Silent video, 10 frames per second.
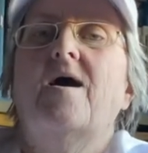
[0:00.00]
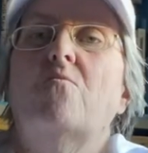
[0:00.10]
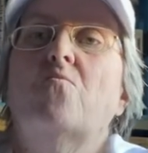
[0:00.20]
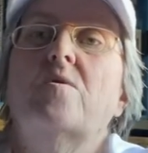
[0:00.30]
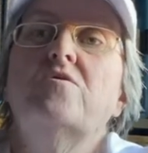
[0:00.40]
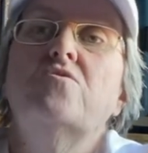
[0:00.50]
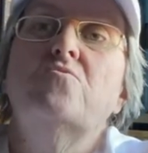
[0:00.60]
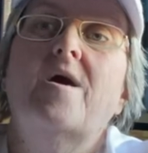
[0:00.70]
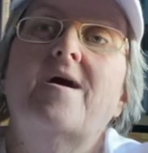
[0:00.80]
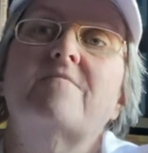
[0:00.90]
when
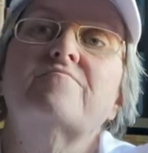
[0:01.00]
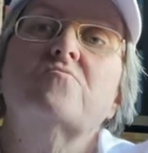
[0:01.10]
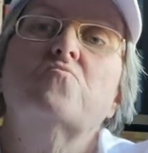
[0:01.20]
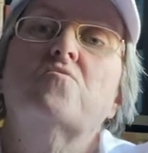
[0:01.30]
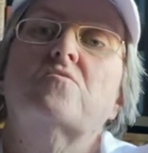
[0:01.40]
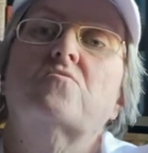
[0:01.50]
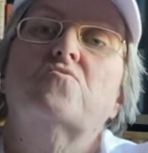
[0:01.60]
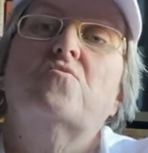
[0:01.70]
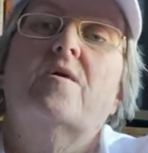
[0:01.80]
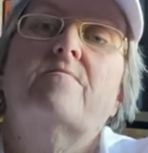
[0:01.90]
you have to work.
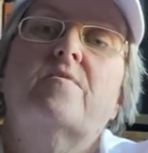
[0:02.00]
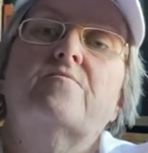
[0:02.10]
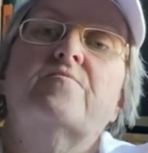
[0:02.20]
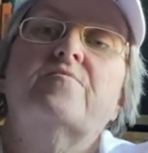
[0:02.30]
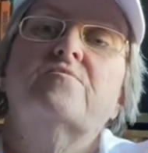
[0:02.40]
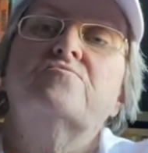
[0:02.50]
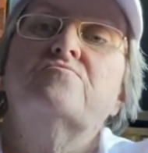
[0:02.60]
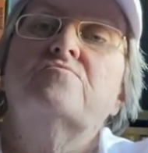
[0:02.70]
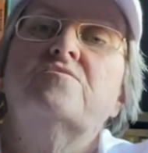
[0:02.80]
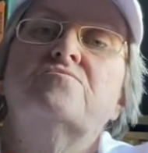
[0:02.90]
You have other things
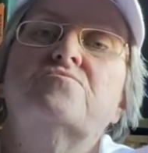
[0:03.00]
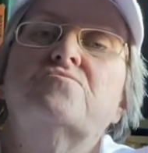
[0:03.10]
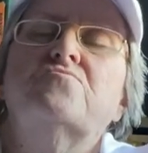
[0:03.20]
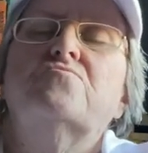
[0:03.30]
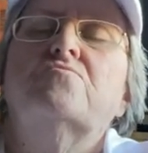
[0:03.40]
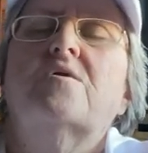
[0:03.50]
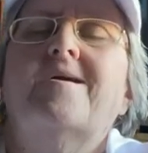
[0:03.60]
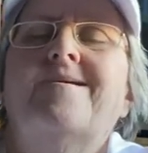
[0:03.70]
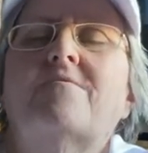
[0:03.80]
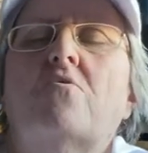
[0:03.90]
you need to do. You can't